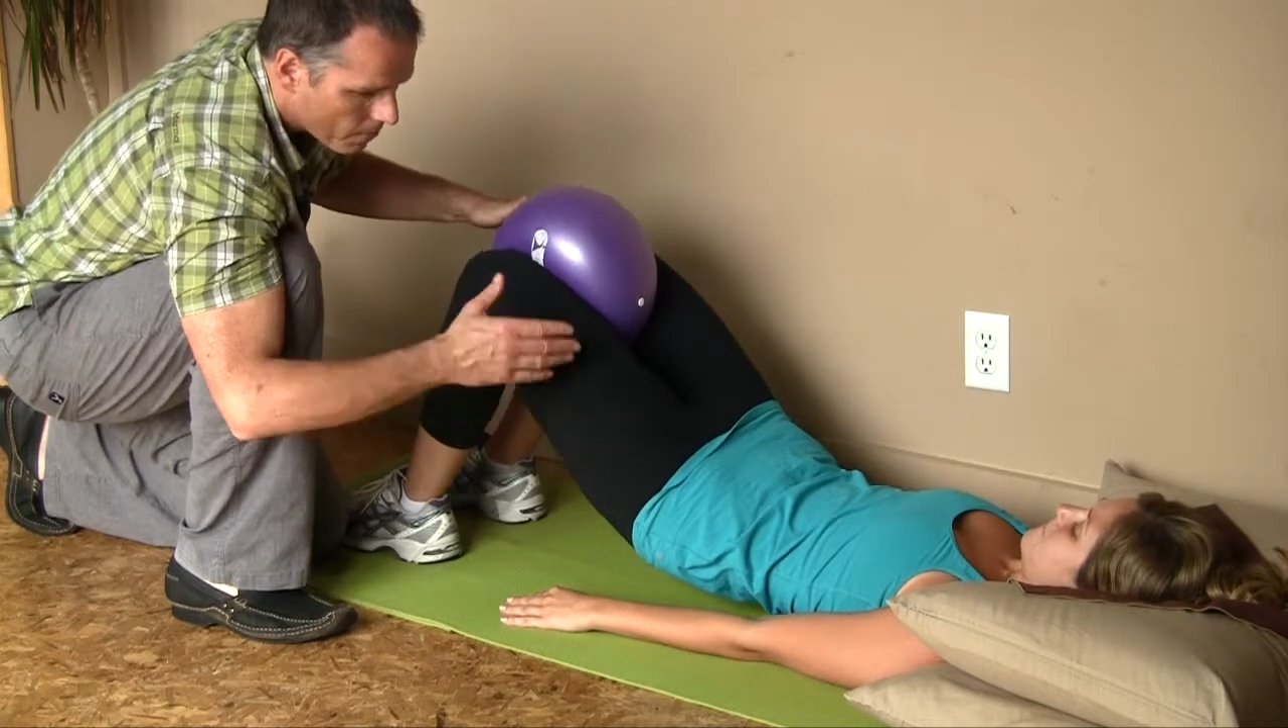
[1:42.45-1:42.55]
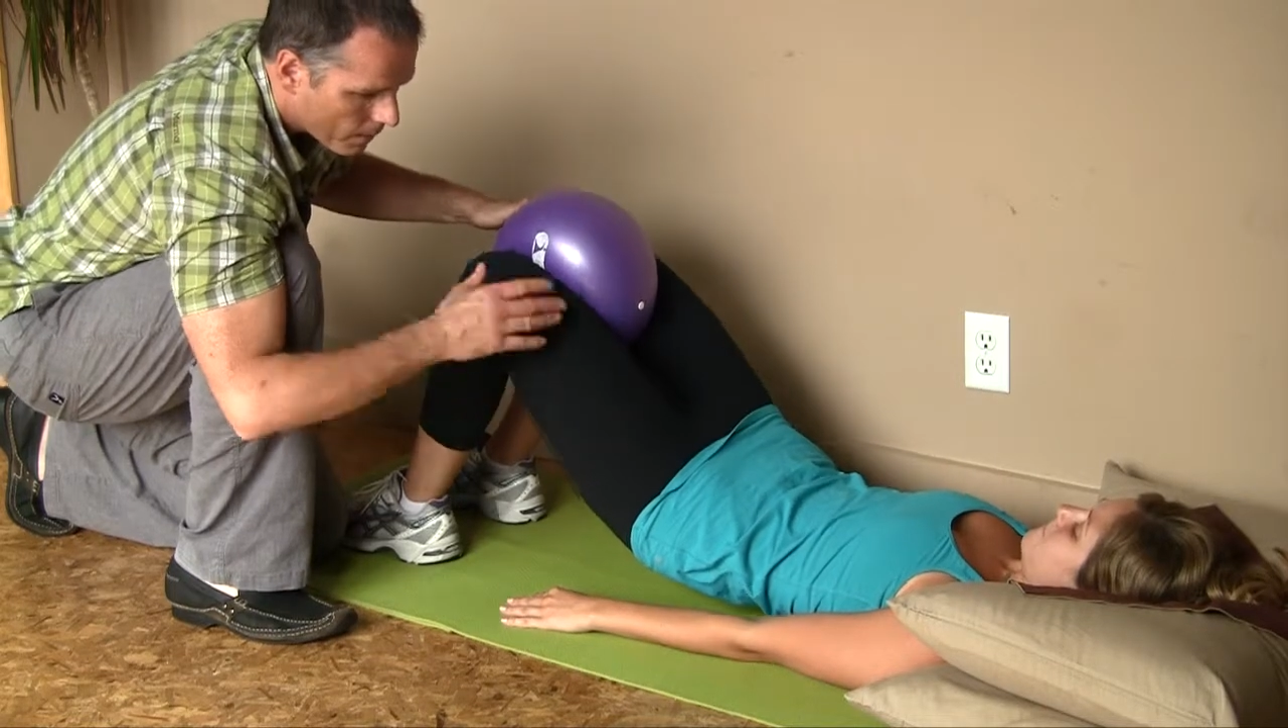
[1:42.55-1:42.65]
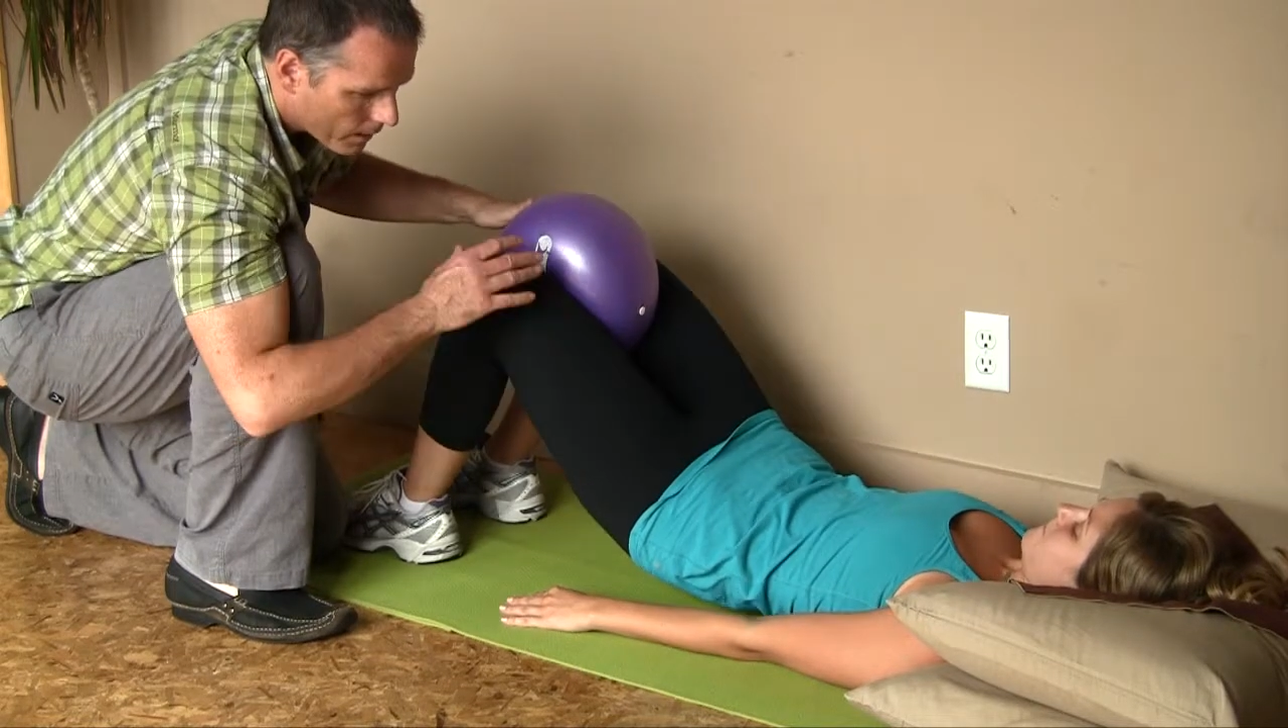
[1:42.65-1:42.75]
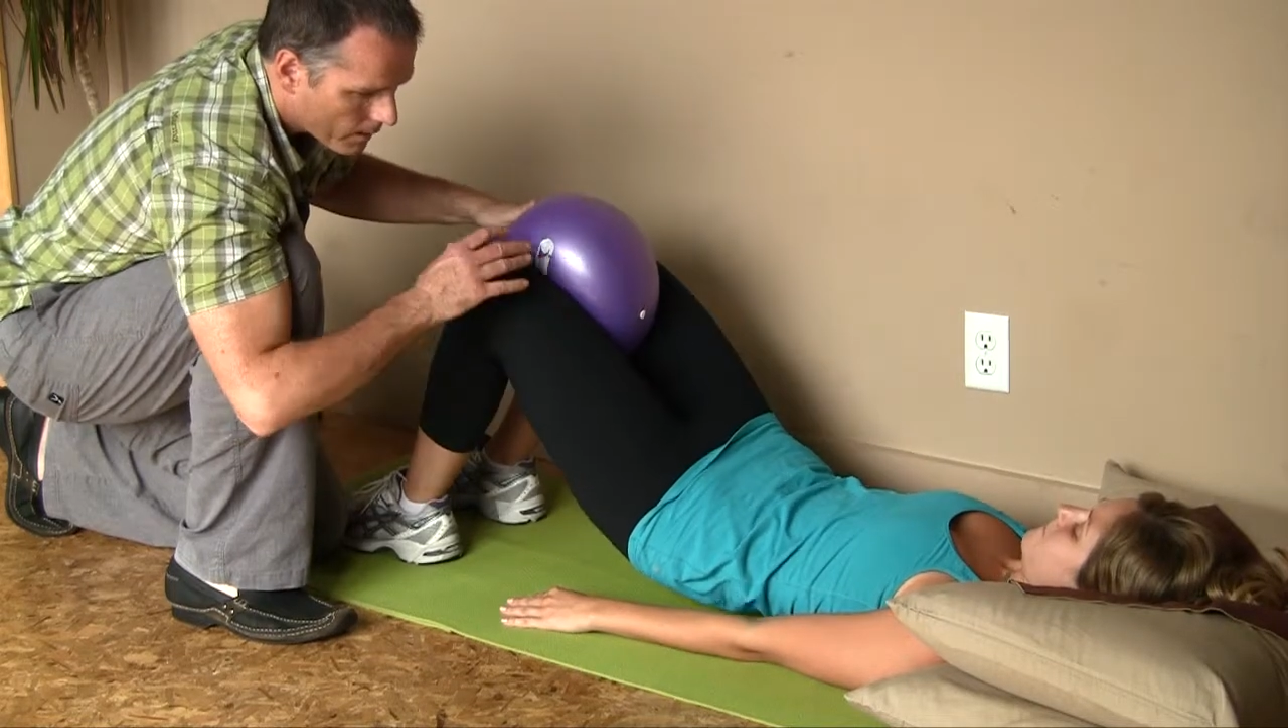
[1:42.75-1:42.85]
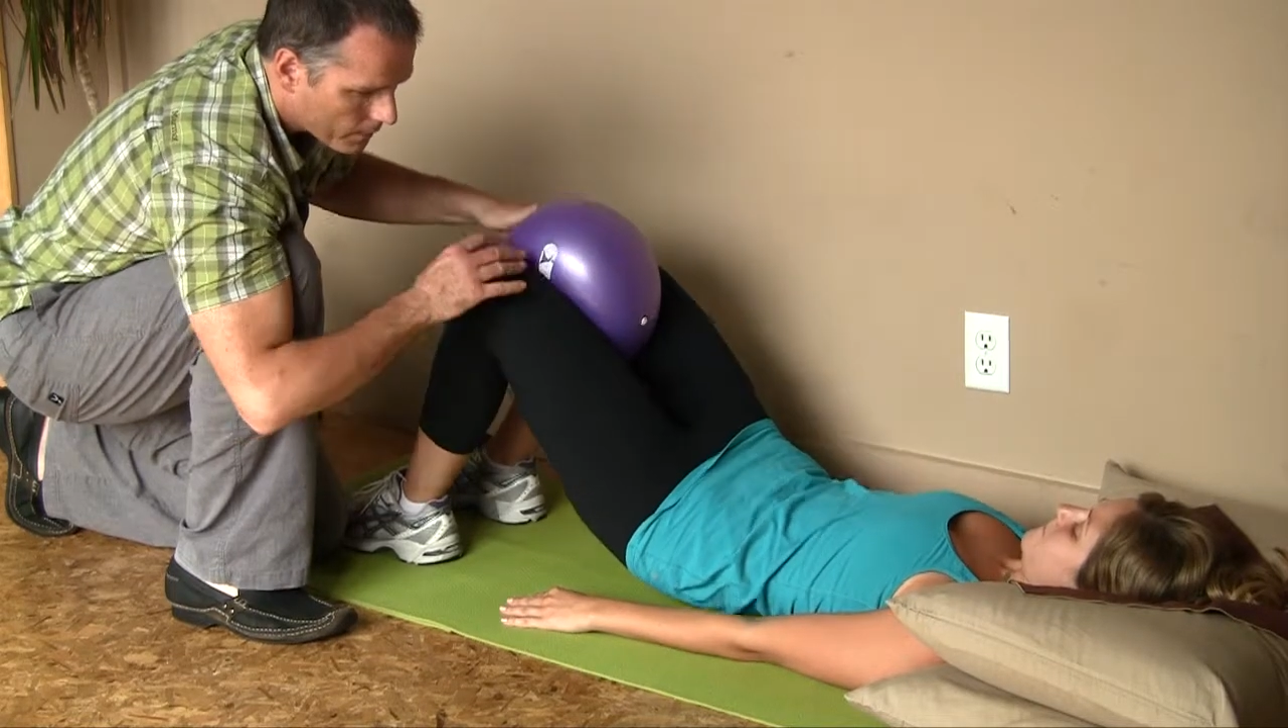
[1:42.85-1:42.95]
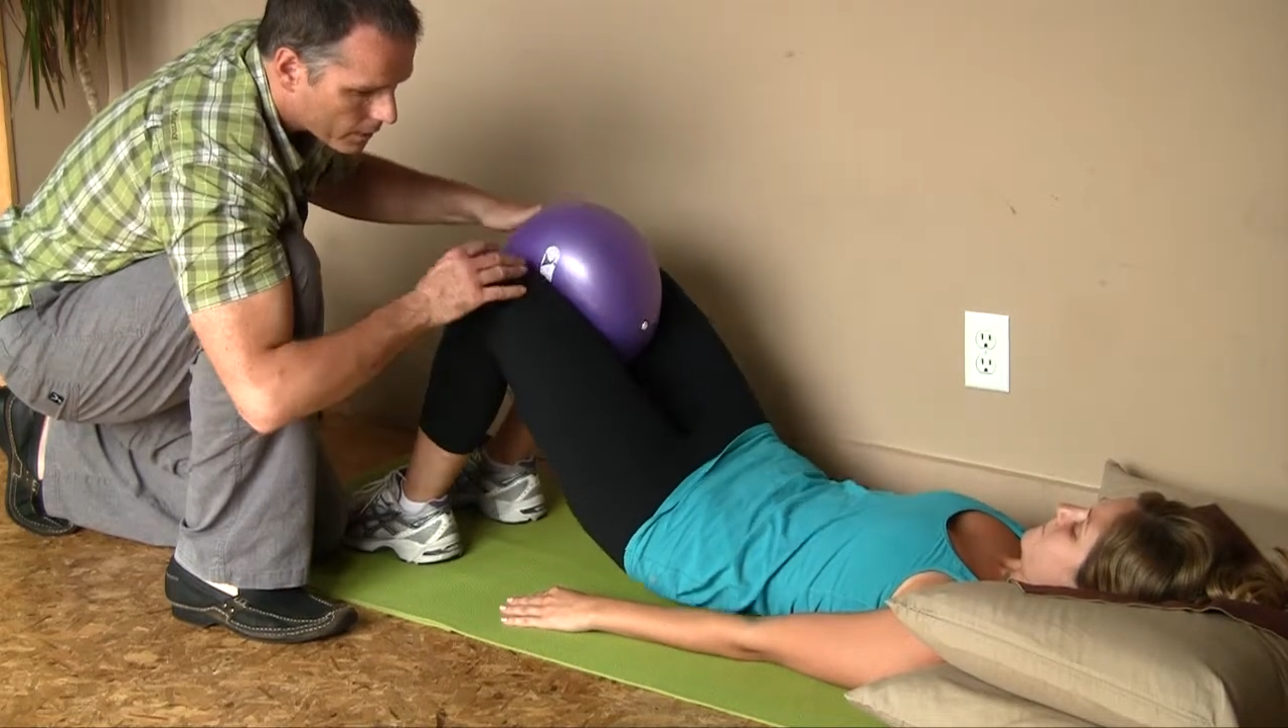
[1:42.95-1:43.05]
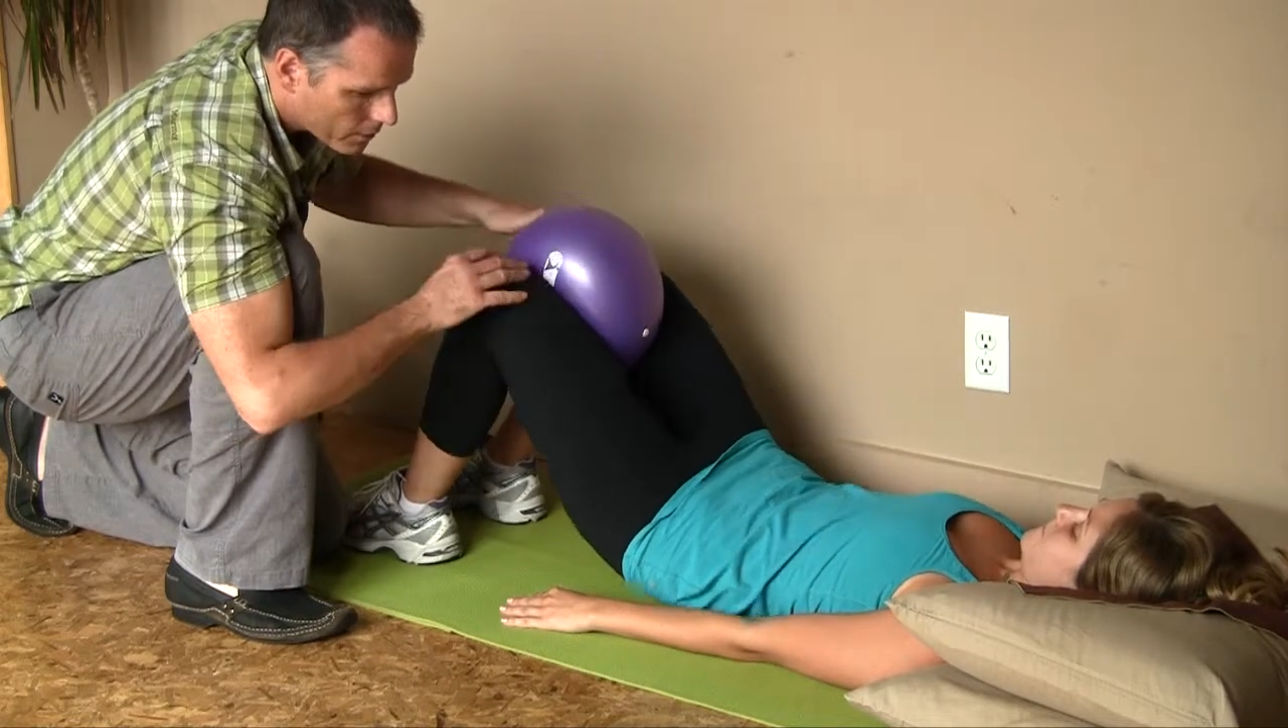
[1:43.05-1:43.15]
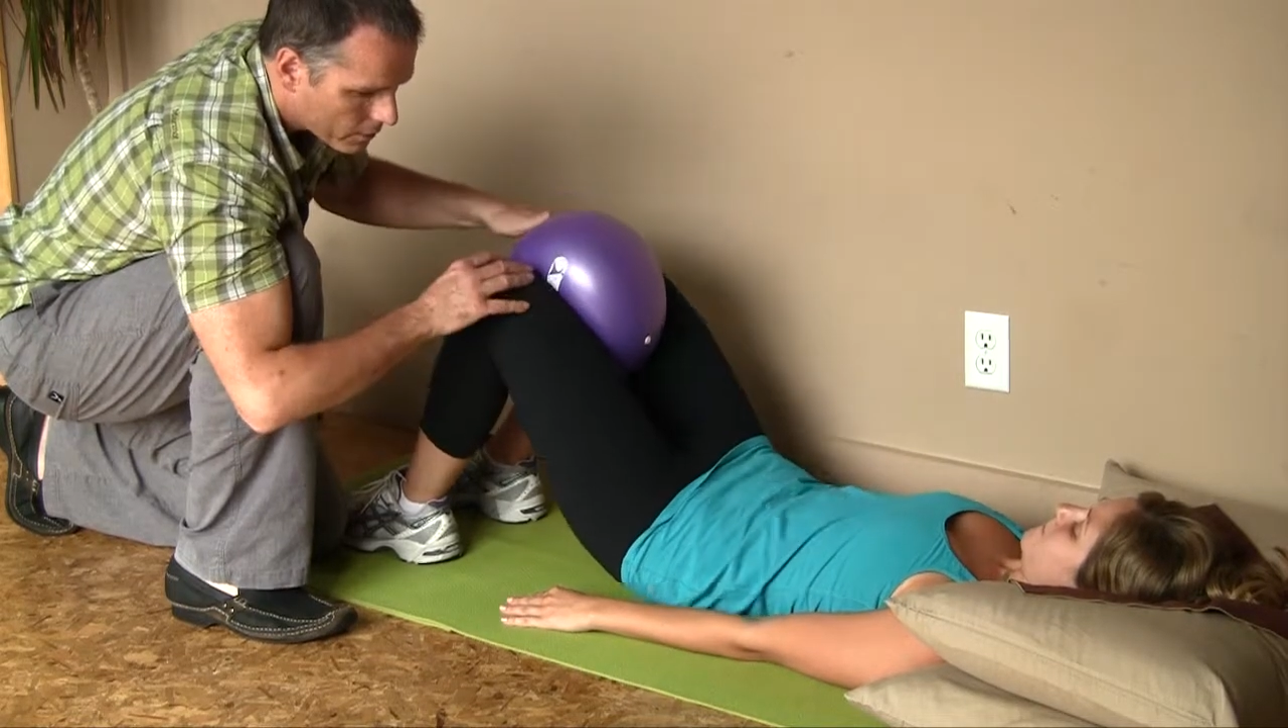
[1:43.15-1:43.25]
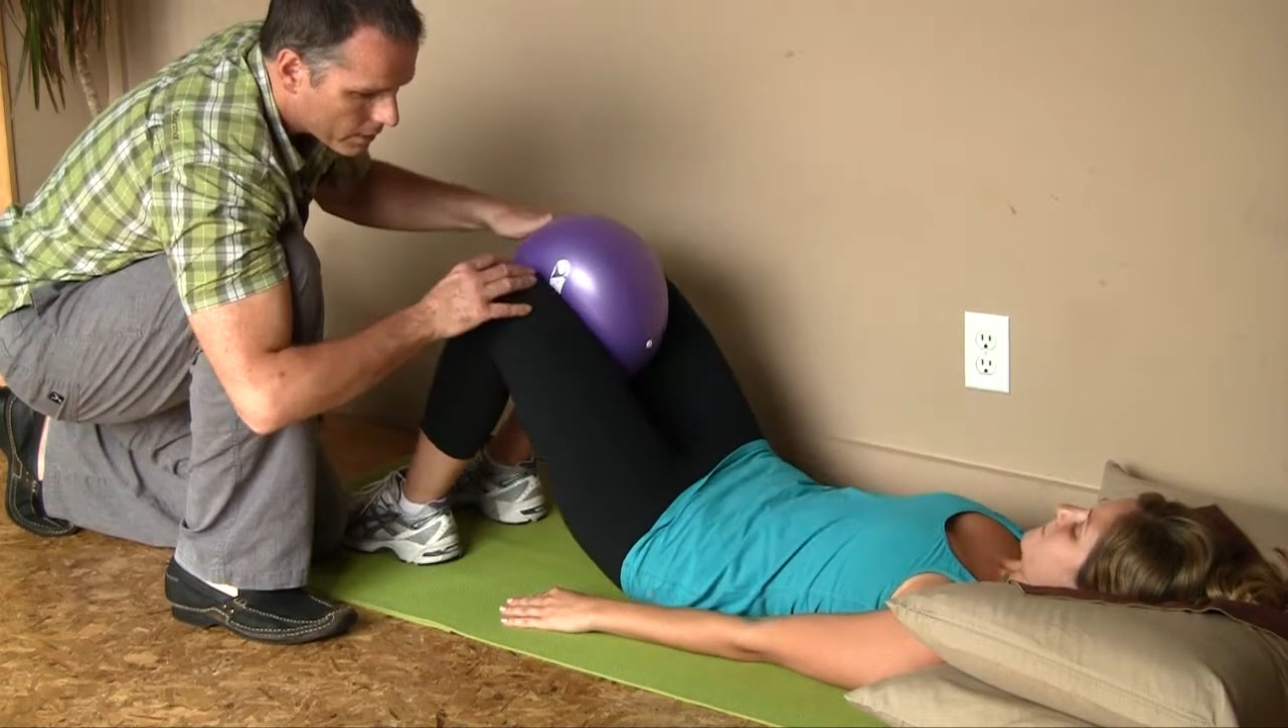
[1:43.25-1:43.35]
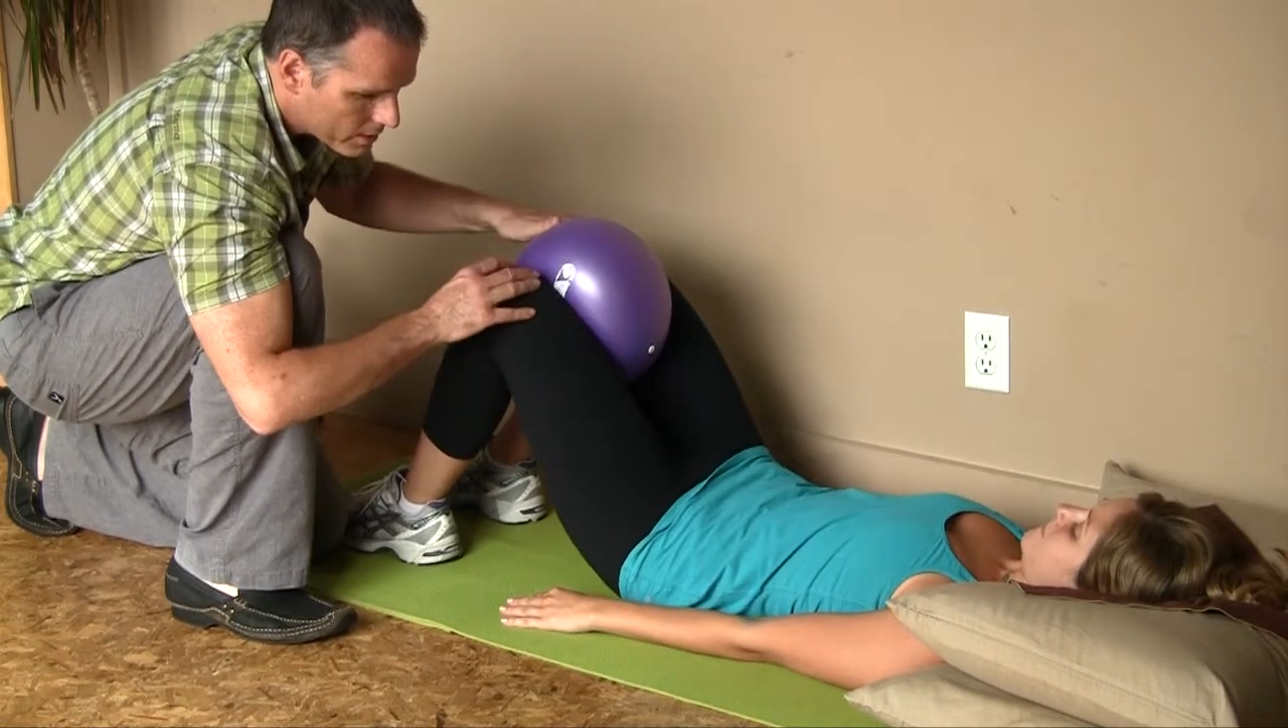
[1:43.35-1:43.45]
Okay, we
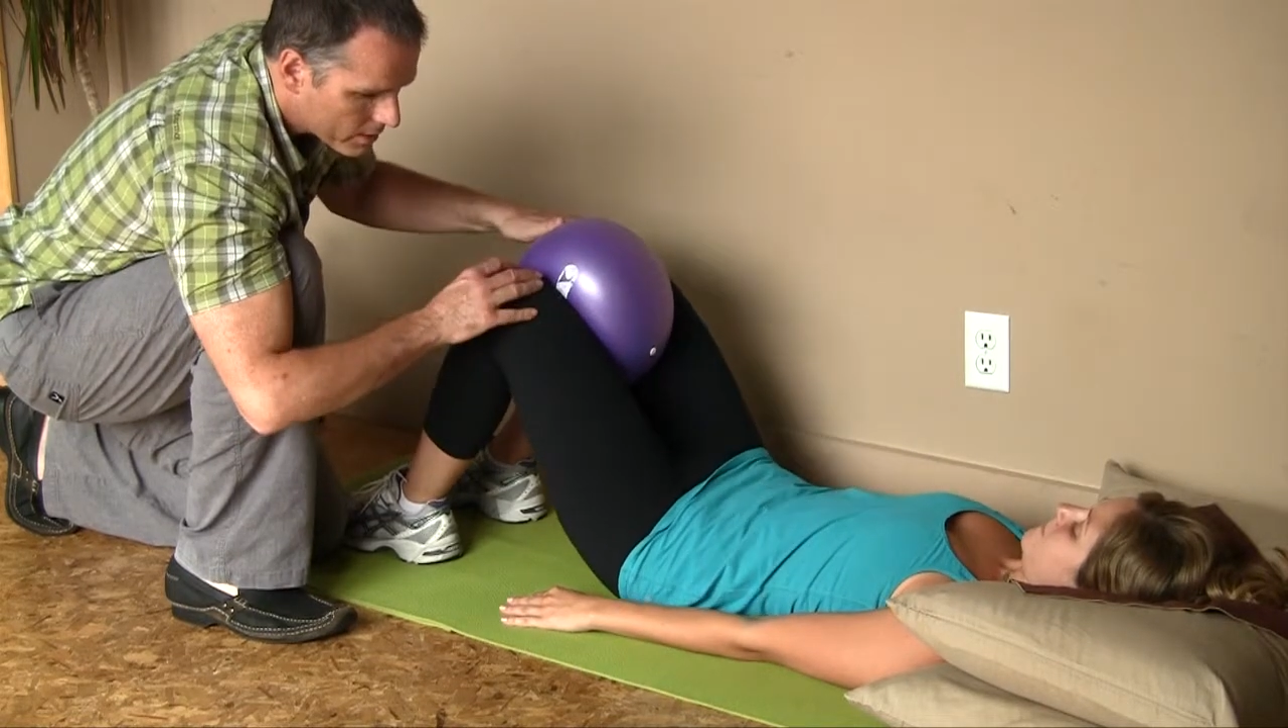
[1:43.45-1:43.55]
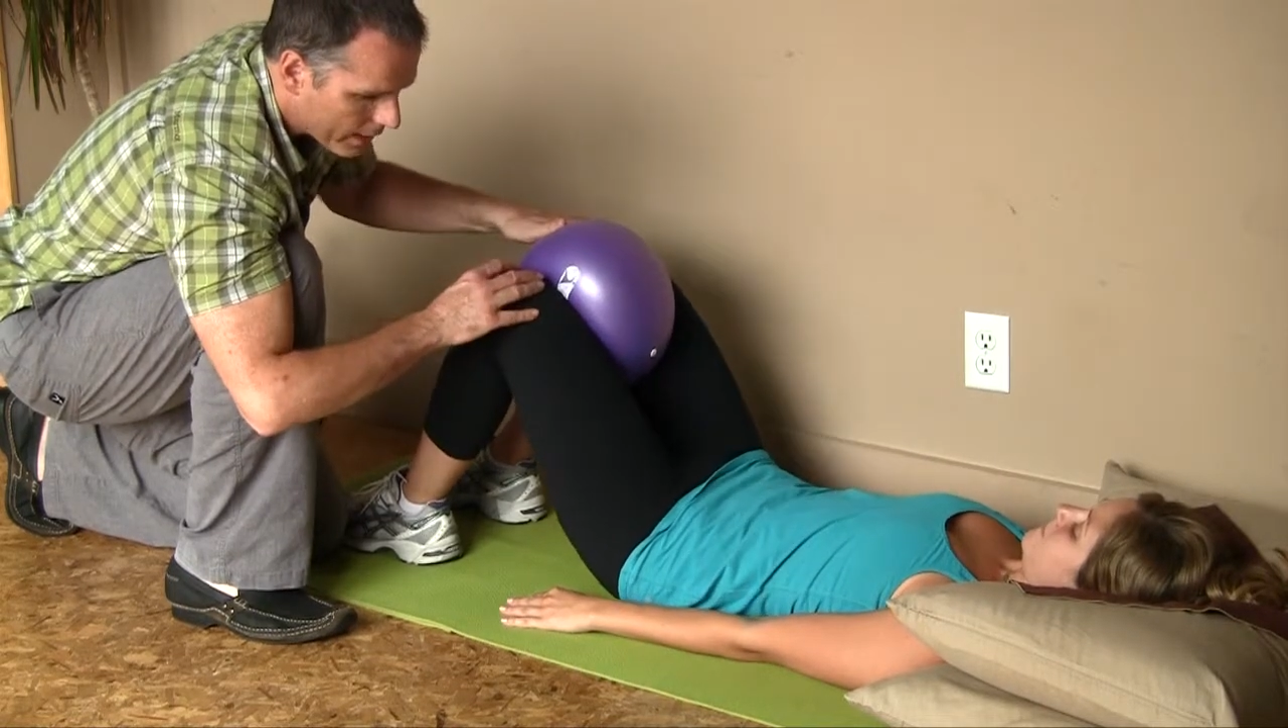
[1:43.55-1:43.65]
can do these